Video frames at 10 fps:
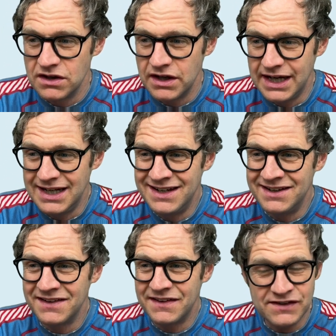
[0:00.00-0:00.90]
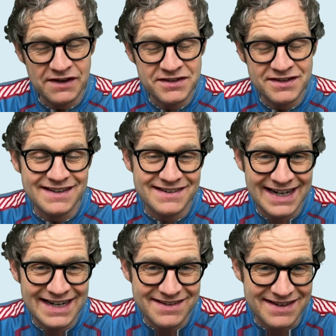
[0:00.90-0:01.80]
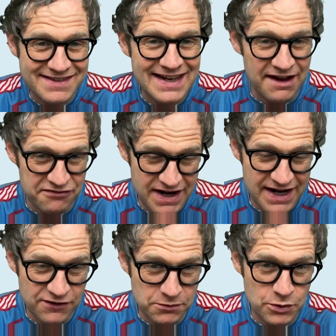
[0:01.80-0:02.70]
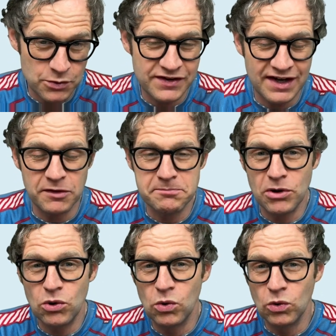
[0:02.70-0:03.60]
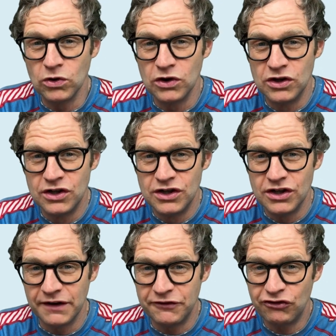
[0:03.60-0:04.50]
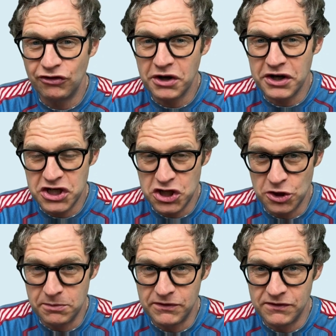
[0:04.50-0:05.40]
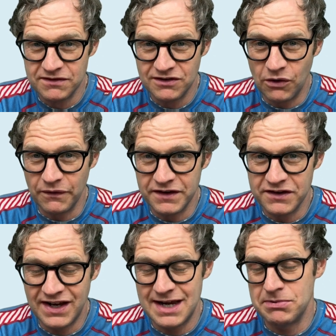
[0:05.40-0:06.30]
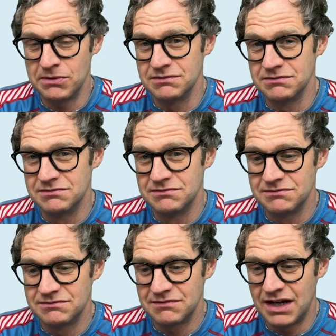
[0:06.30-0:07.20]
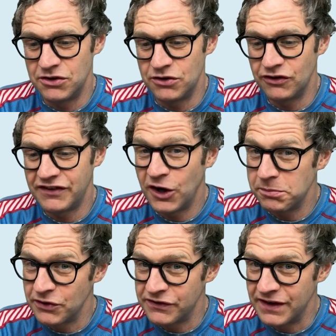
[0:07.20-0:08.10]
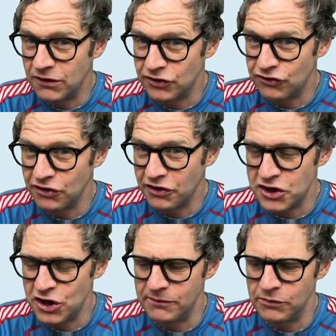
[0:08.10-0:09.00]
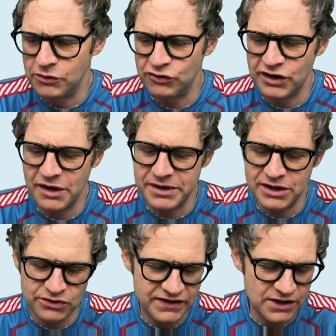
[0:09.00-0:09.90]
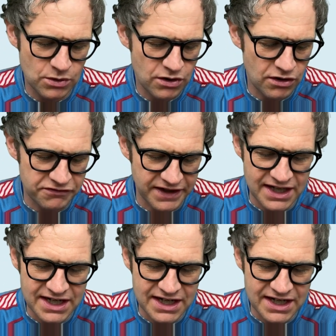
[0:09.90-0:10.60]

In the 70s and 80s, cafes would always have a bowl of sugar cubes on the table. And you could just help yourself to sugar cubes, which would go in your tea or coffee.